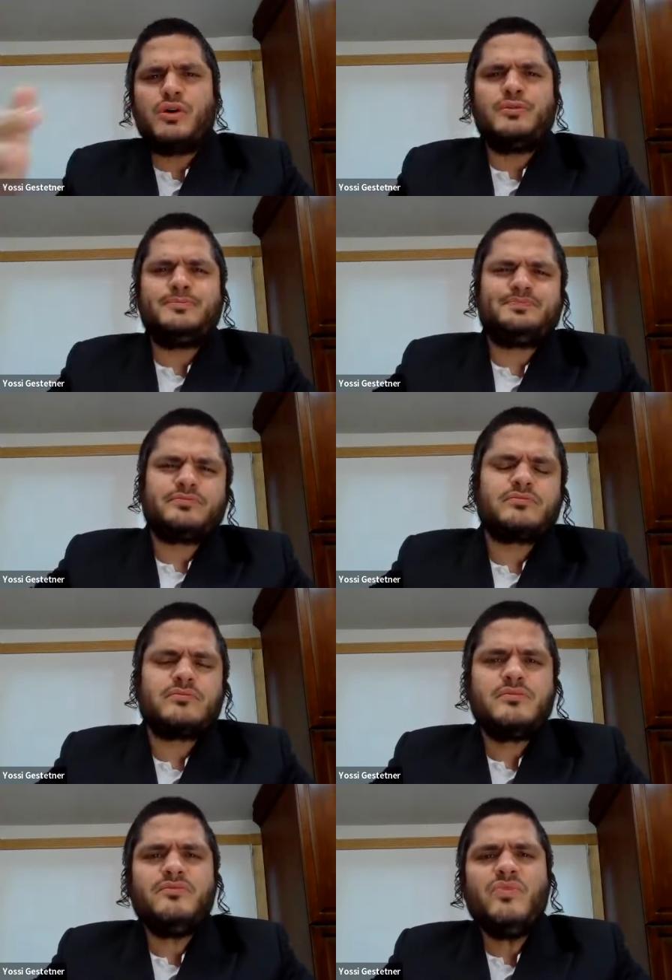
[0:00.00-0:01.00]
so,
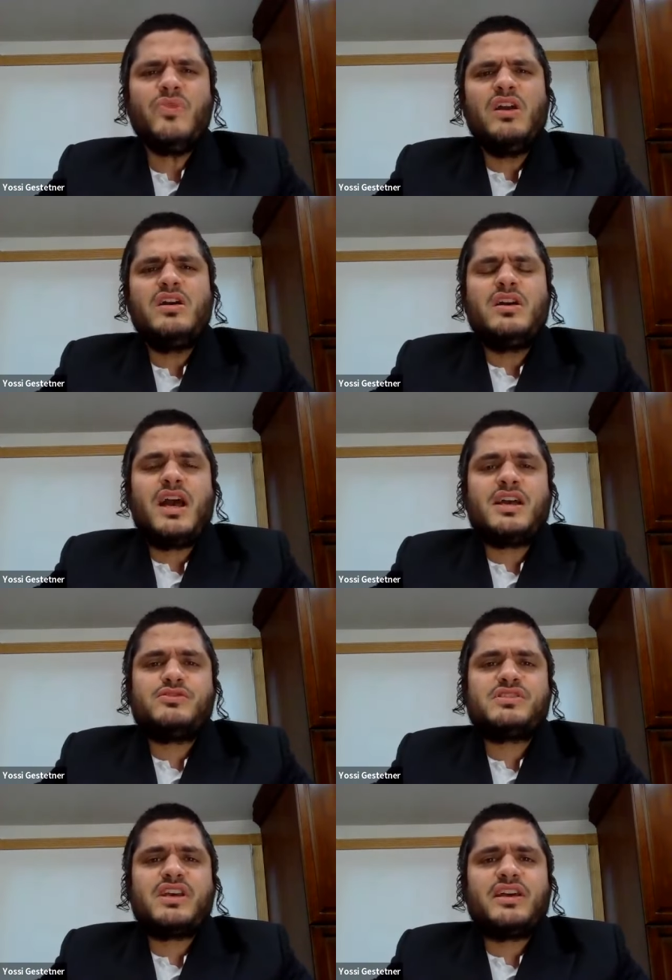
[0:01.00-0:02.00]

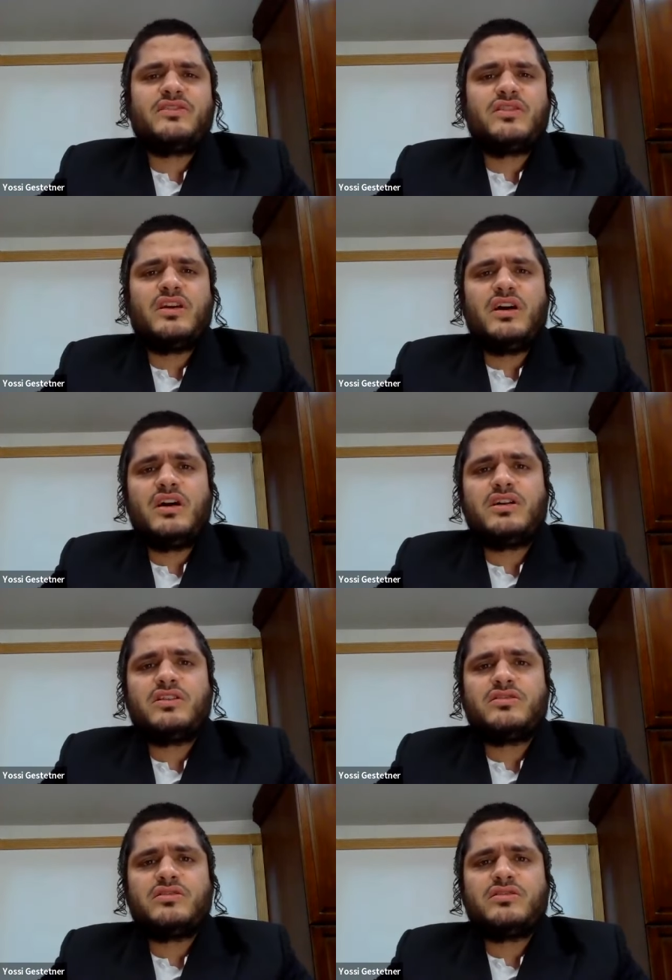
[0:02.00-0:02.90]
as you said, uh,